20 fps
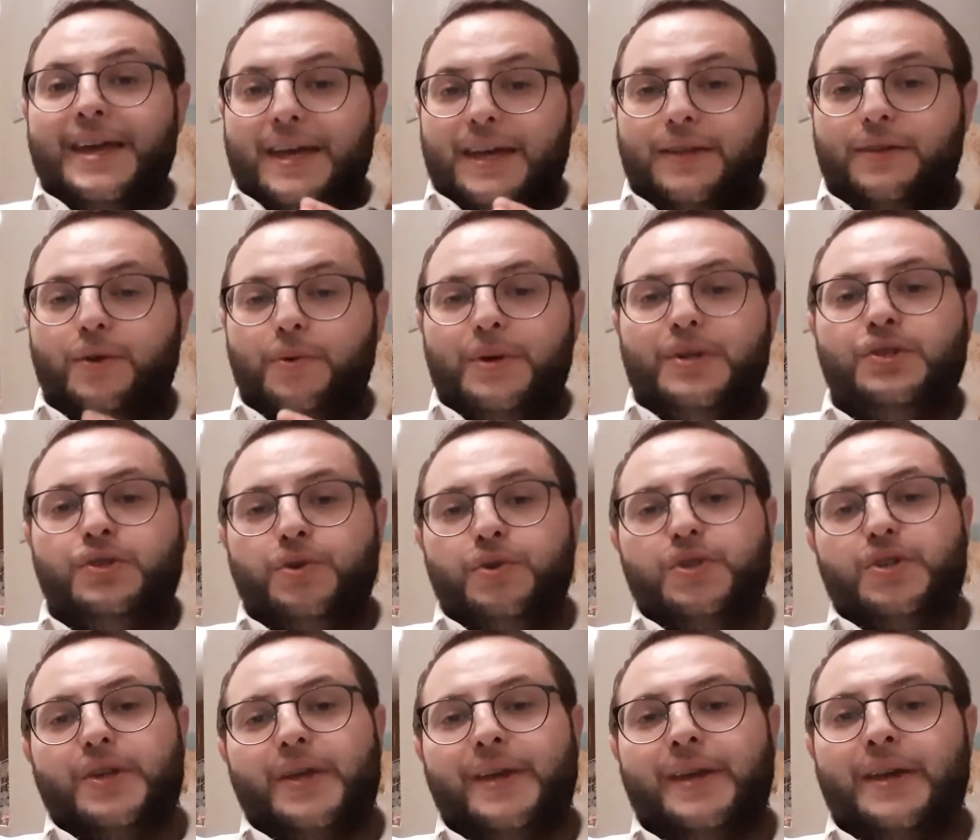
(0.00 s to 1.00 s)
So in Jewish
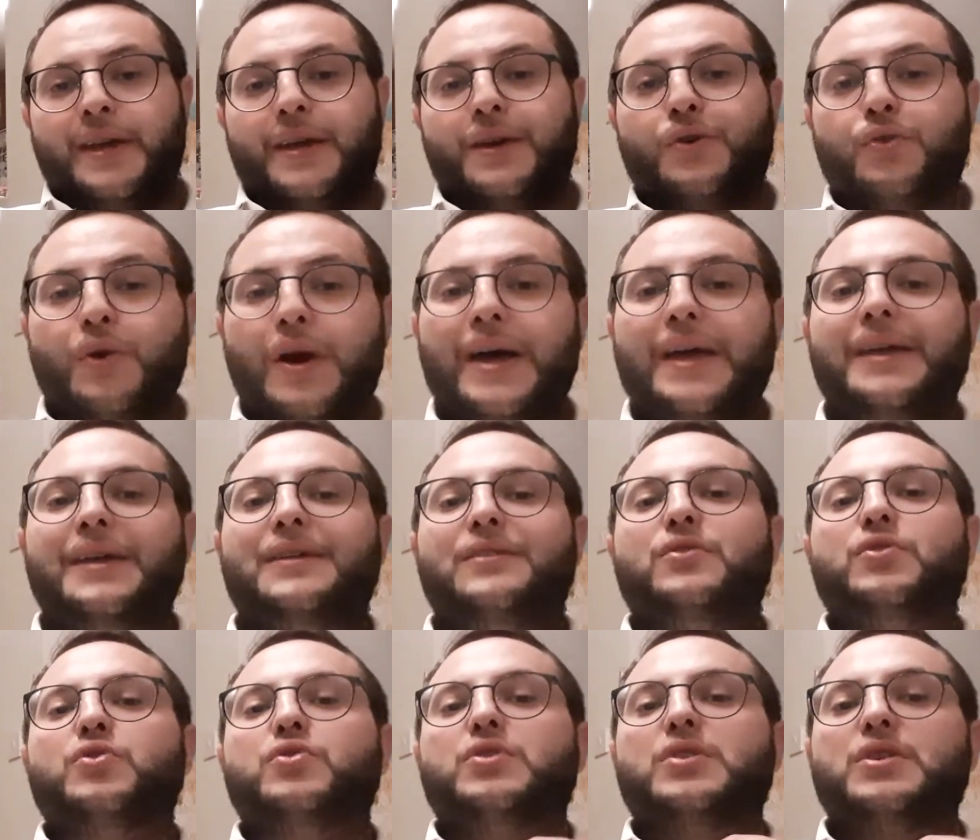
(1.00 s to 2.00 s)
thinking, crying is
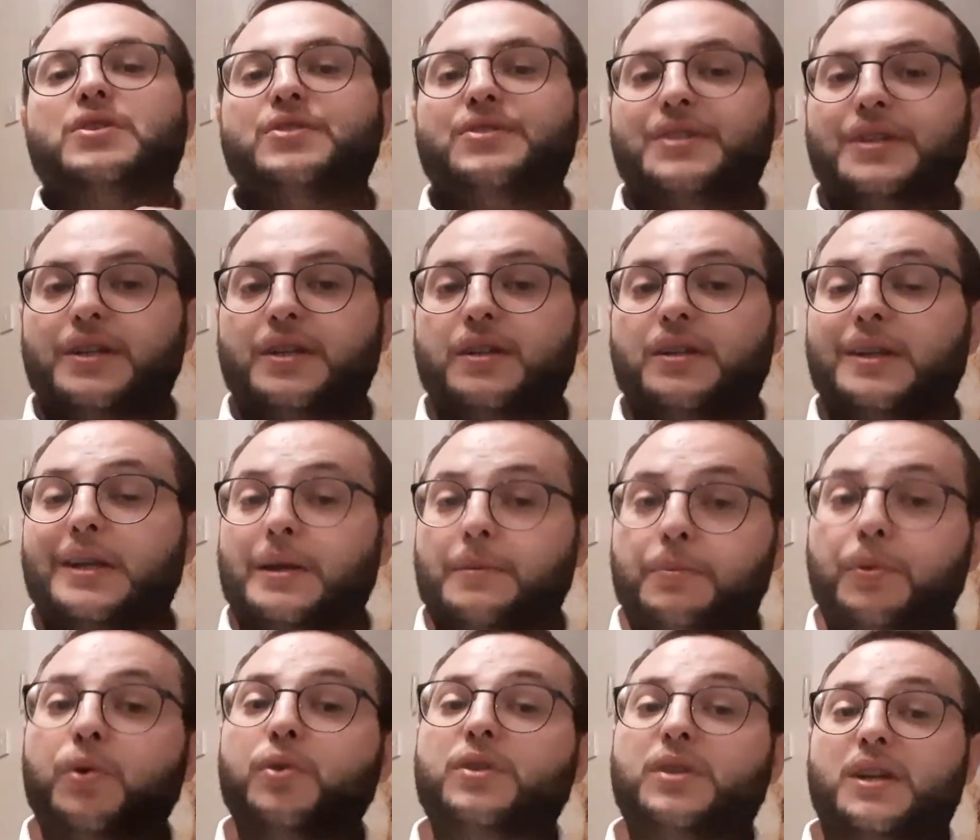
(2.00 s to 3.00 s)
usually considered an
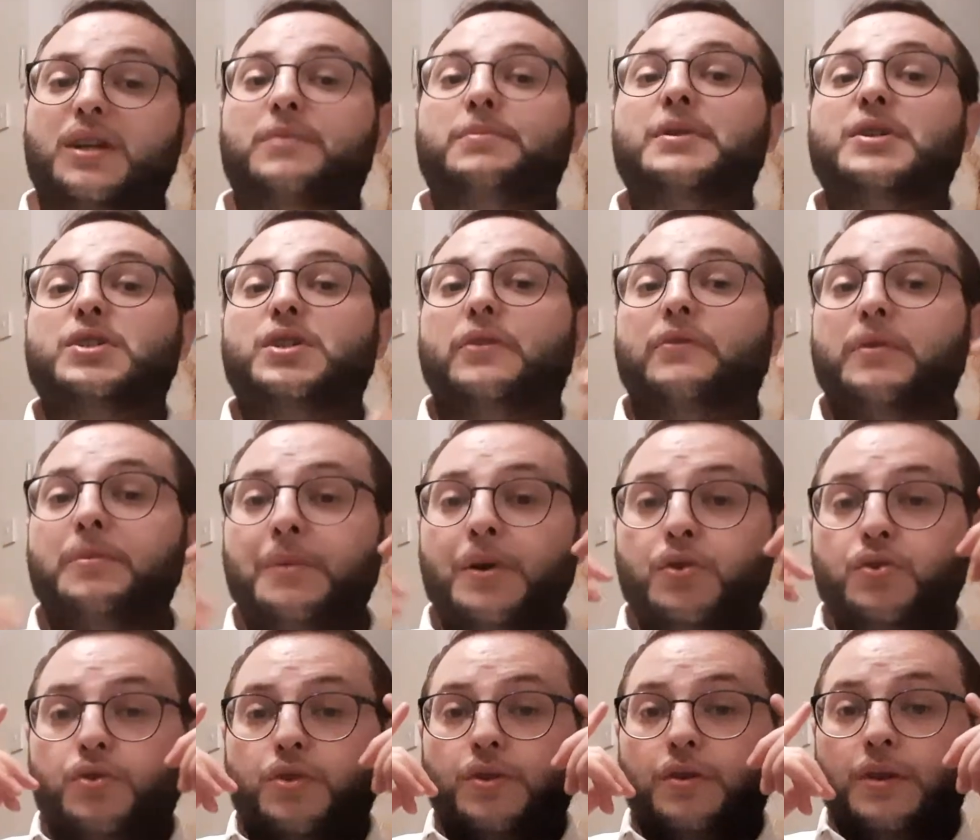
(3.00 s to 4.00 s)
important expression of
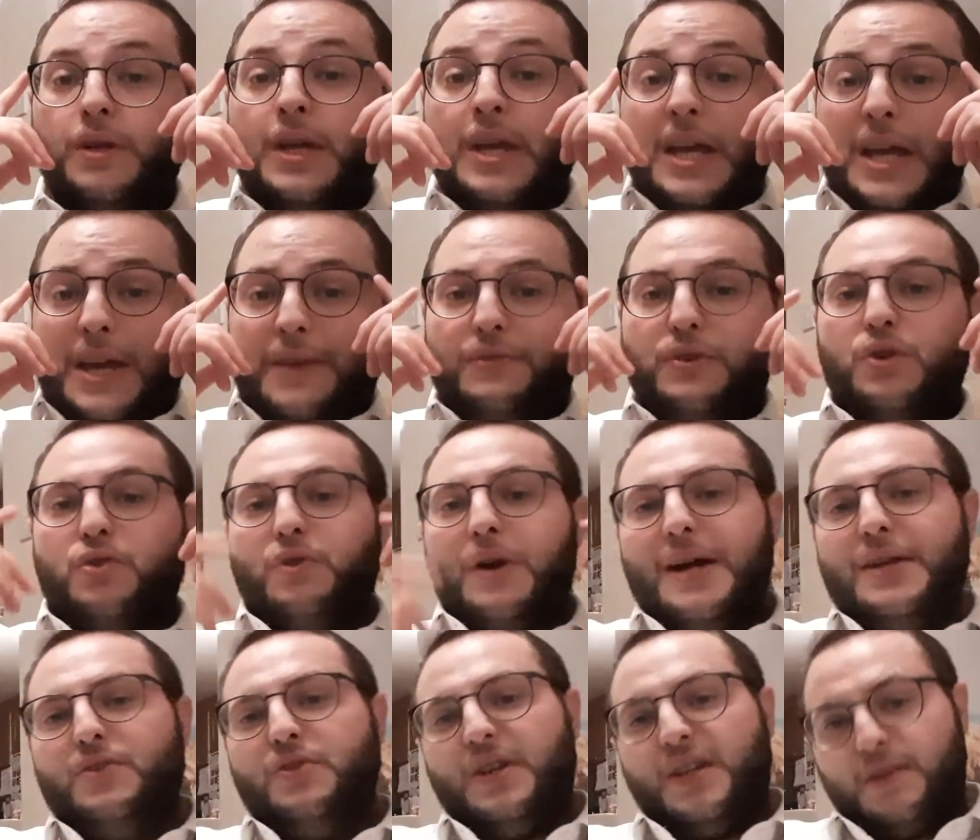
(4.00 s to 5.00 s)
emotion. If you cry
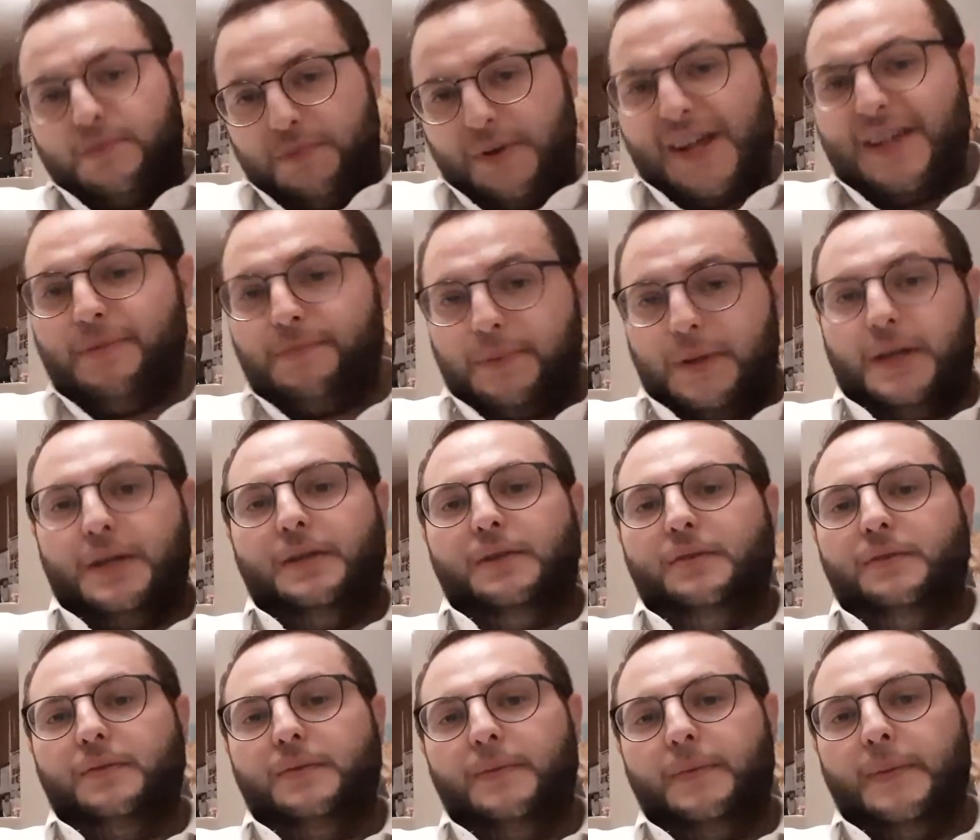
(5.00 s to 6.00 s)
to express pain,
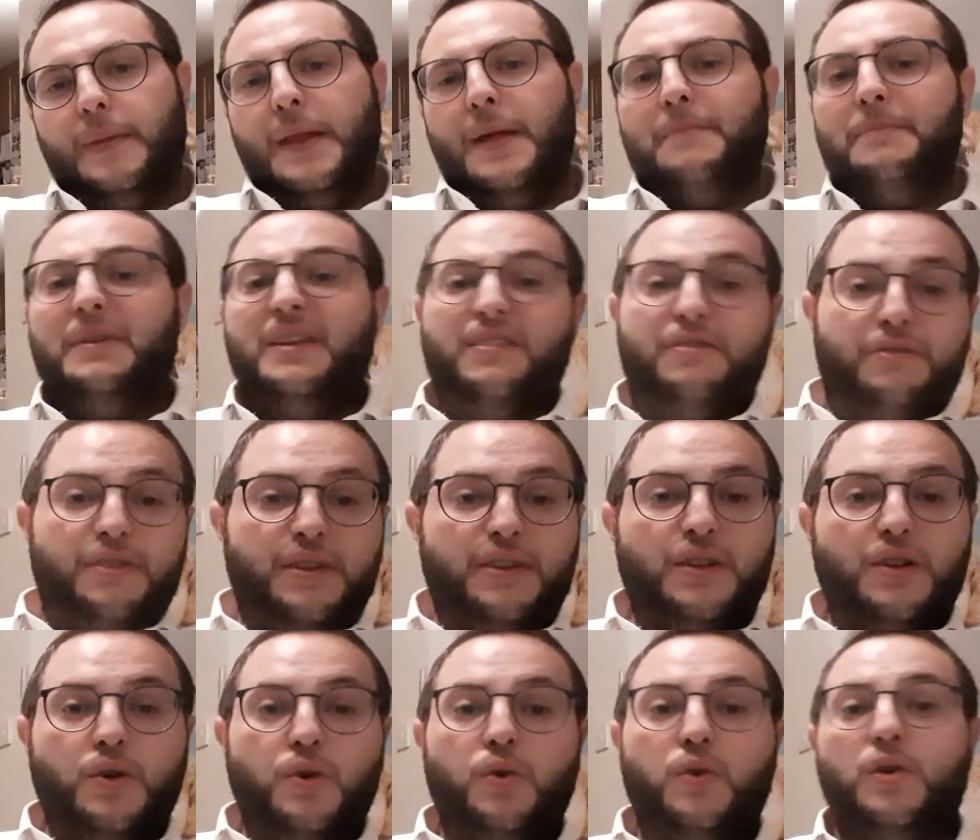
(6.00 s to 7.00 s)
be it
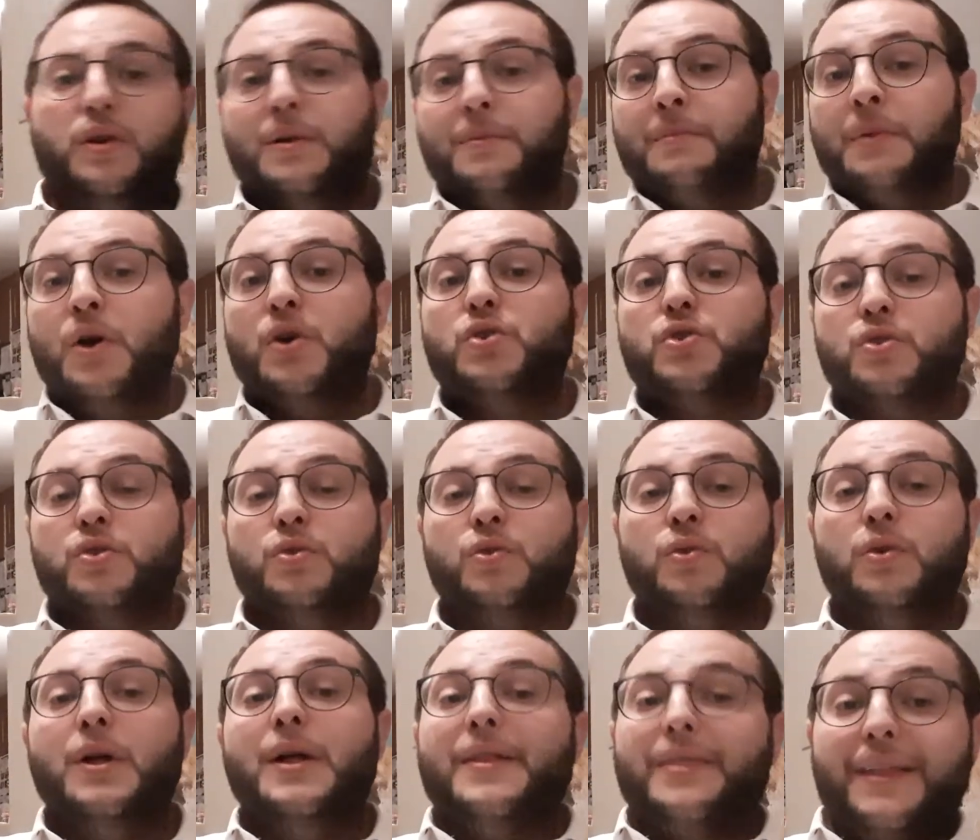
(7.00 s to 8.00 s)
physical or
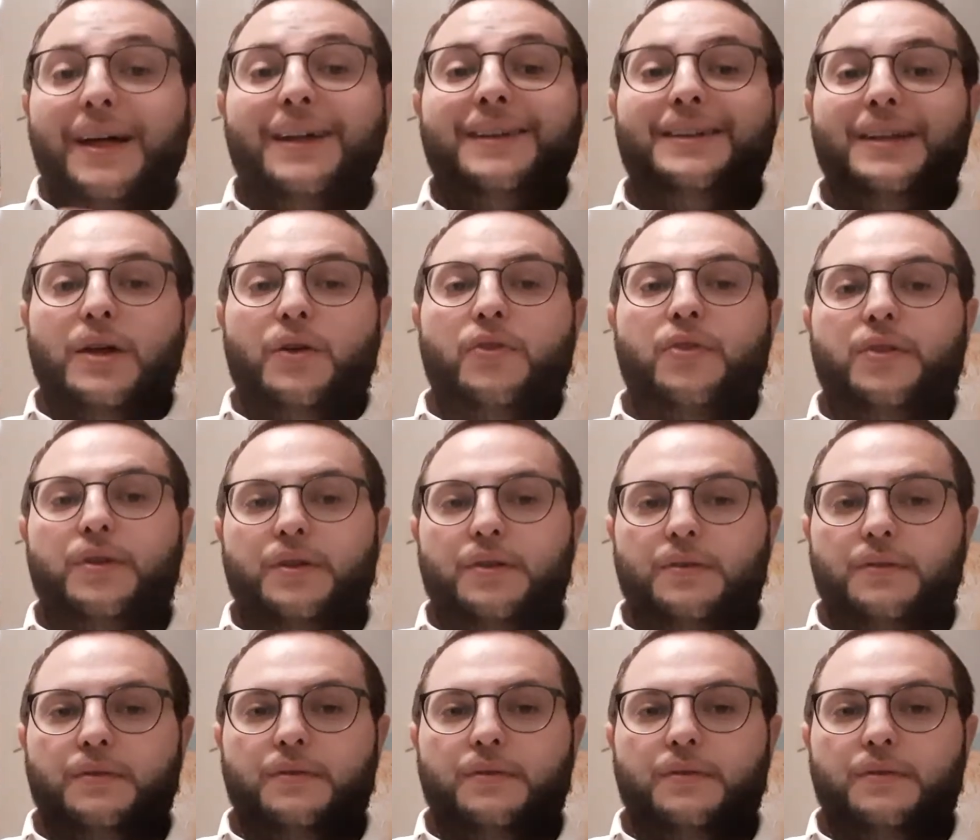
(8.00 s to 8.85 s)
emotional, that's healthy.